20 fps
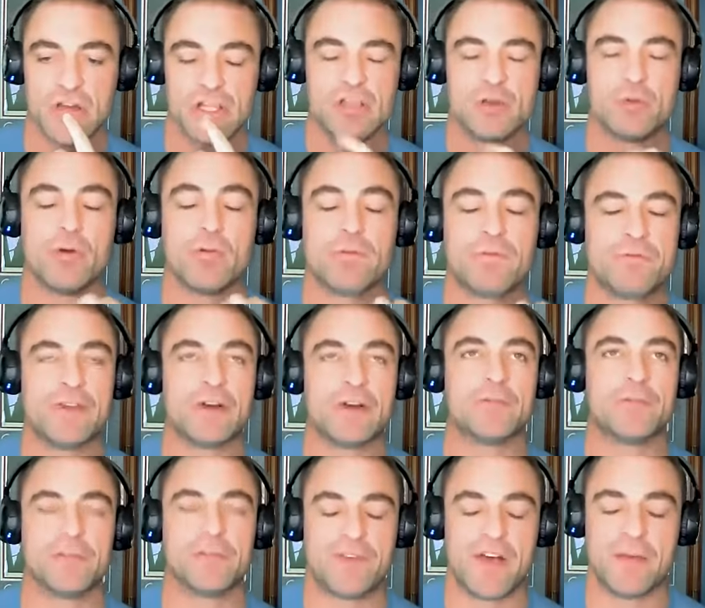You will feel
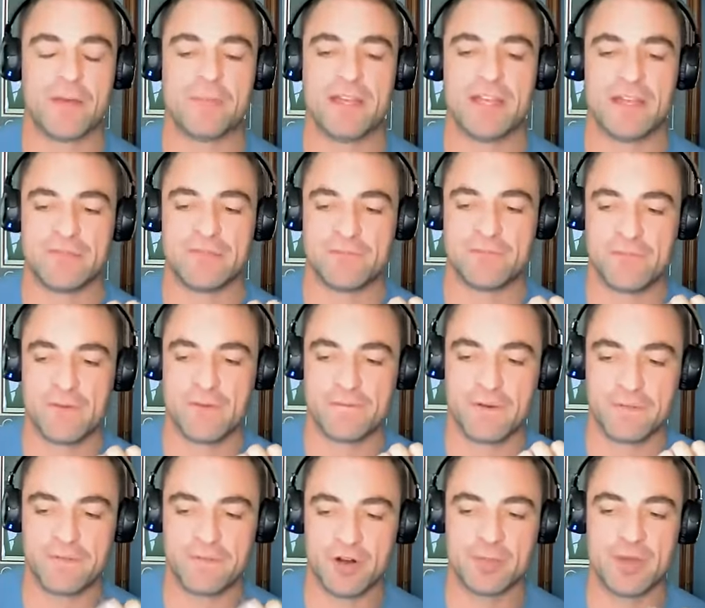fulfillment
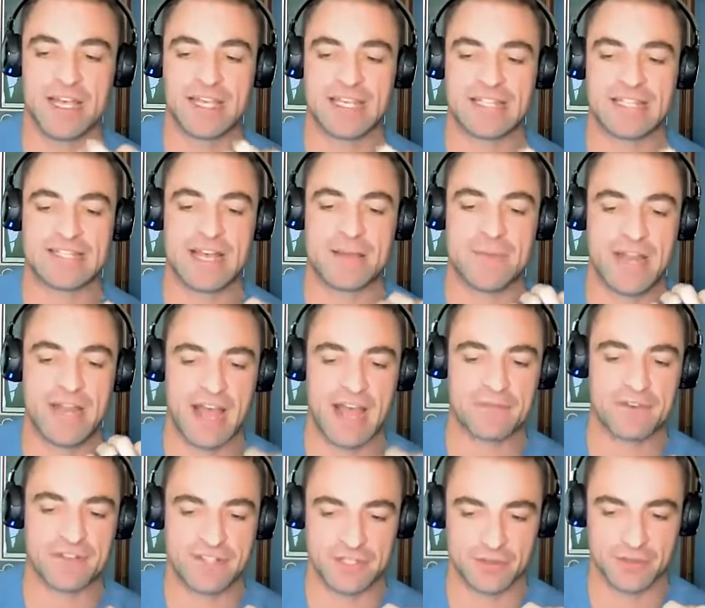and contentment
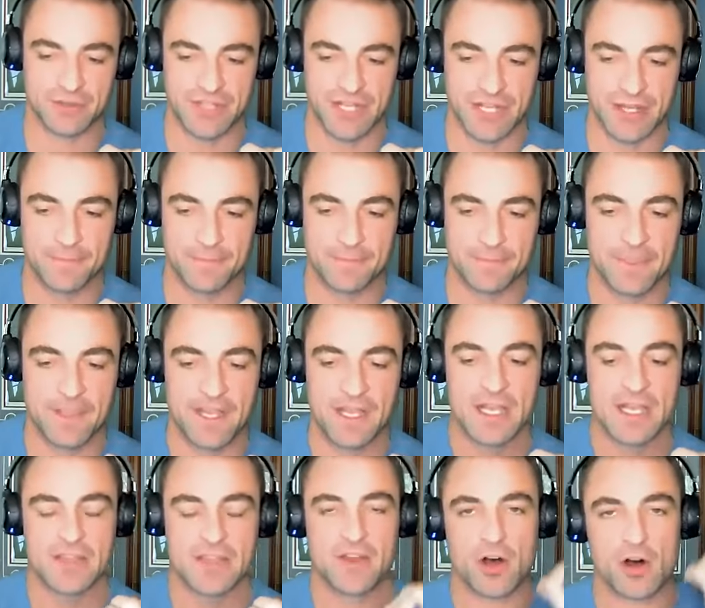every single day.
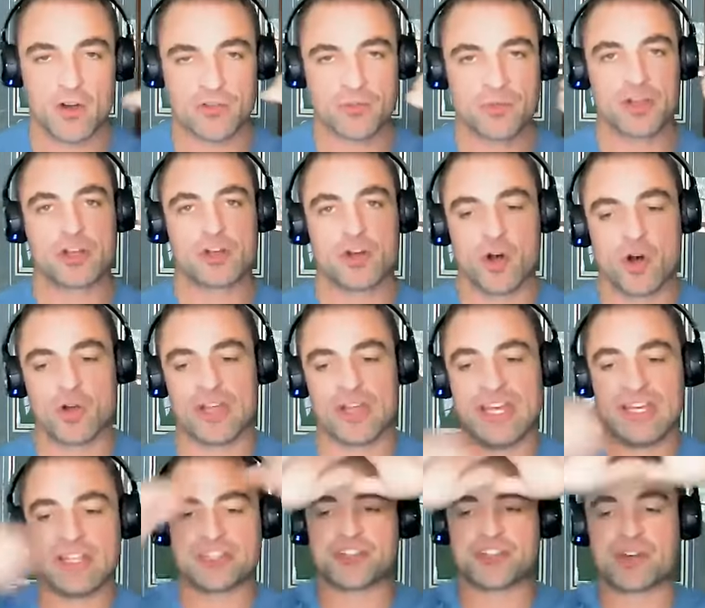The ultimate goal
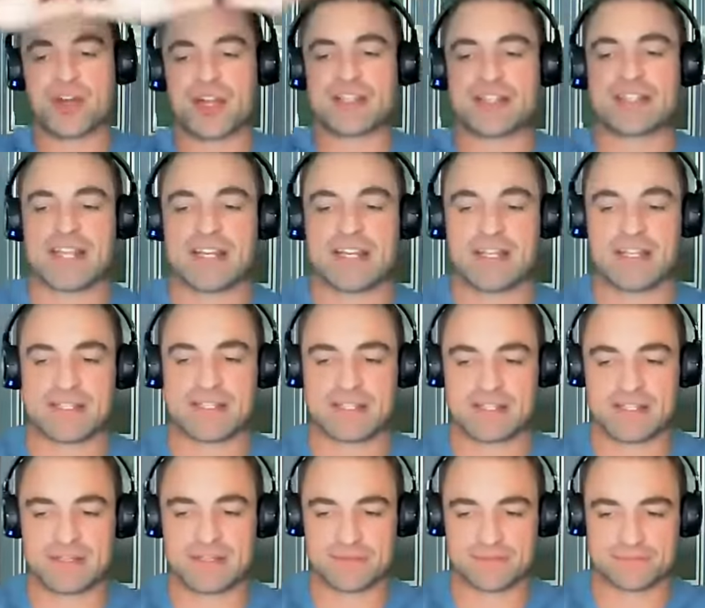is
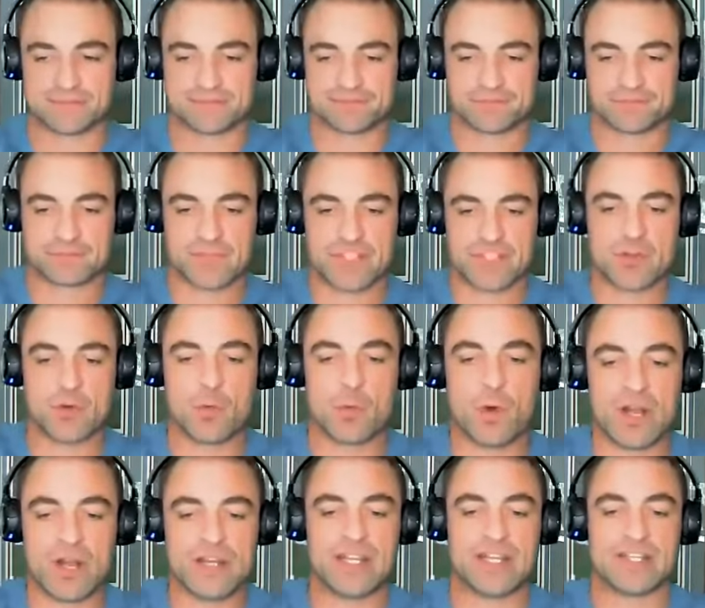transcendence. It's a
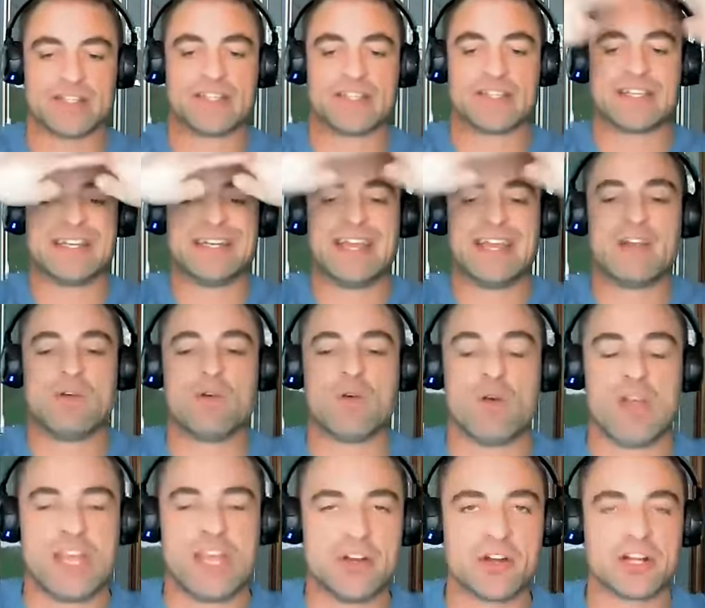oneness, this innate
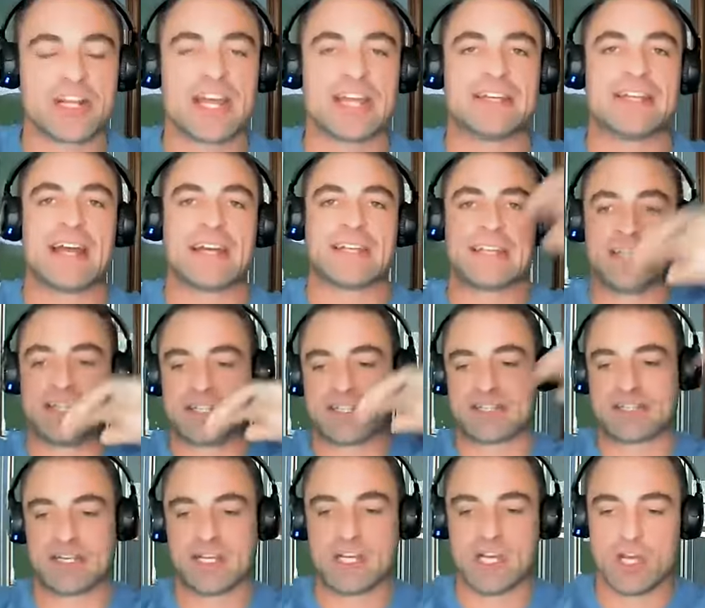
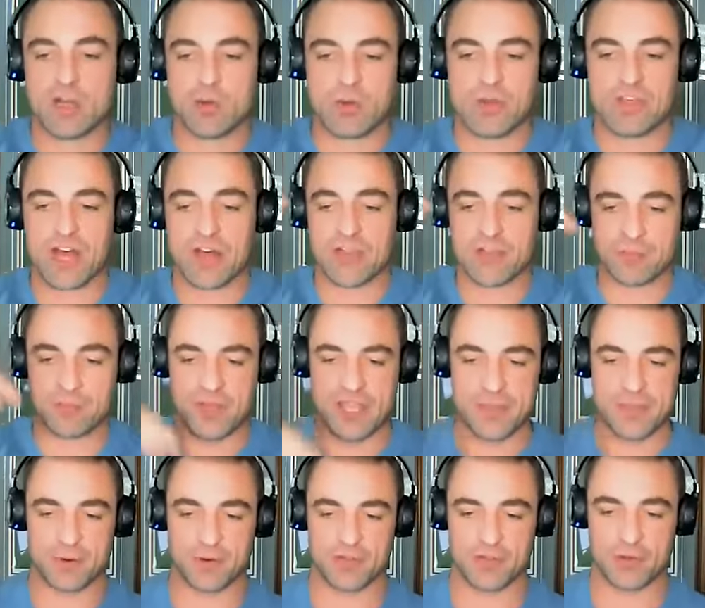interconnectedness with other
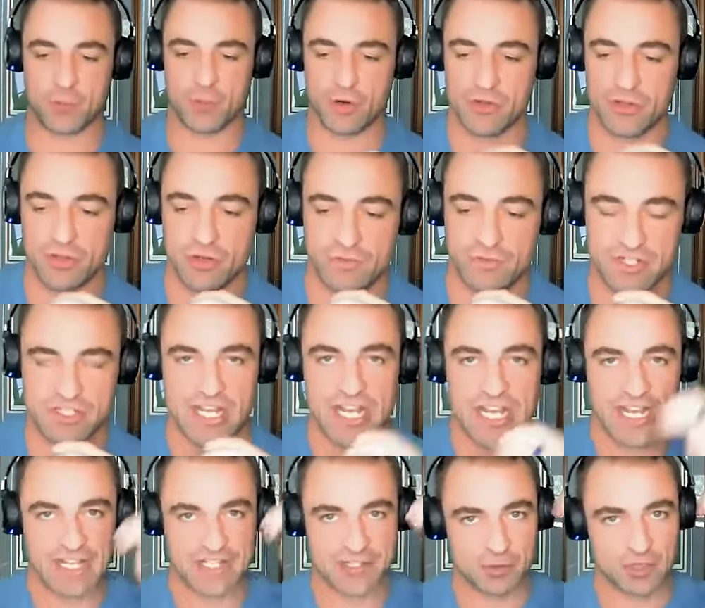people in the world and the universe.
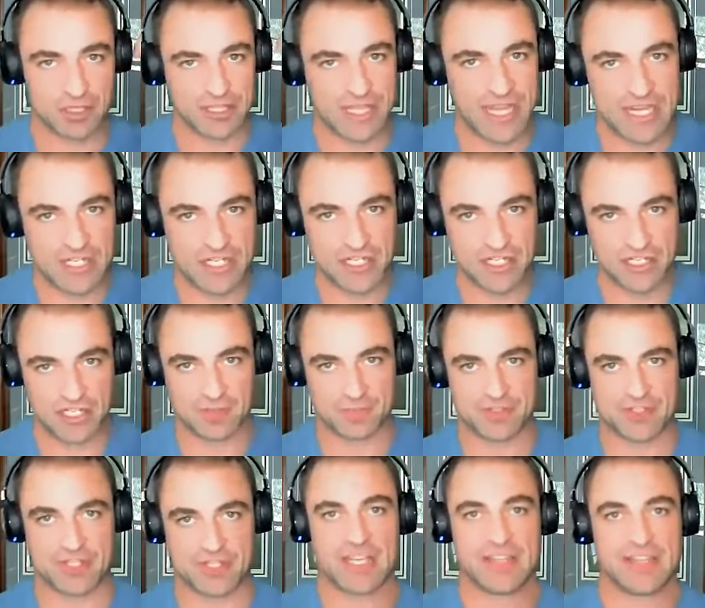It's
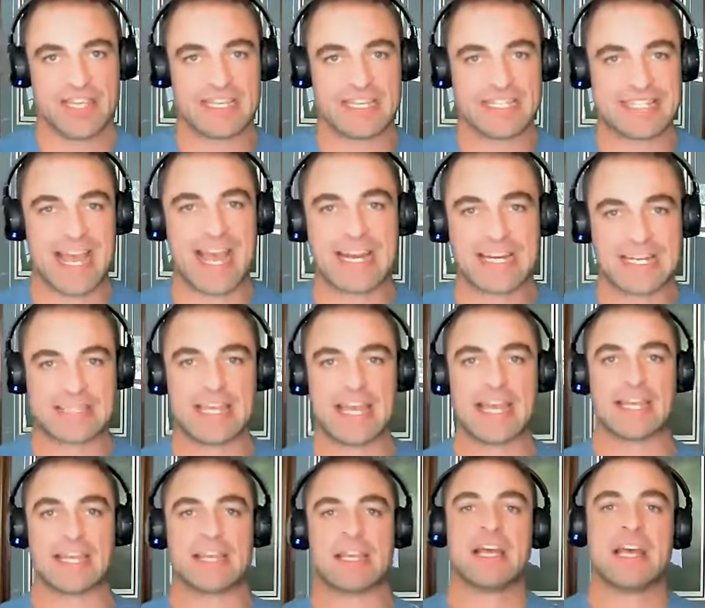relationships, the exact
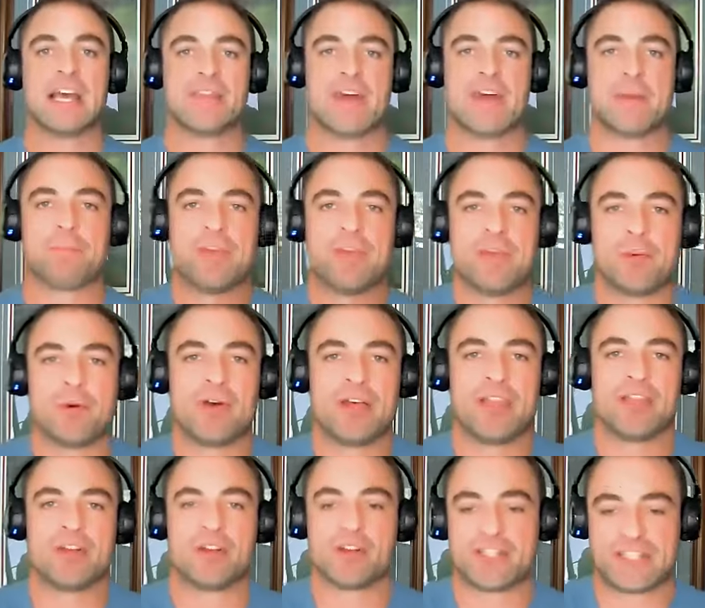thing that people
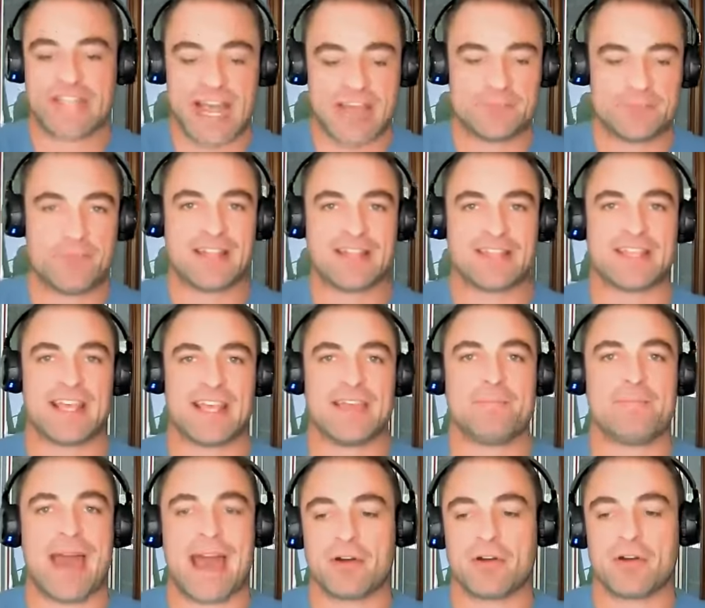in their deathbed say
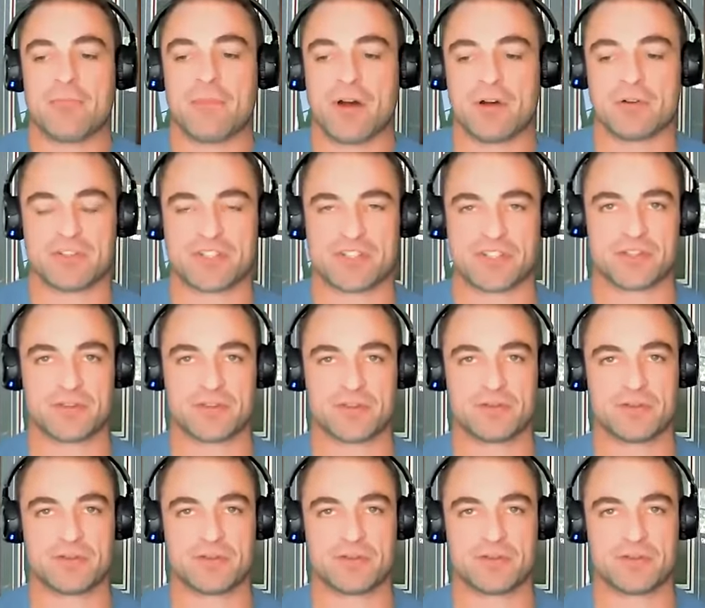matter most.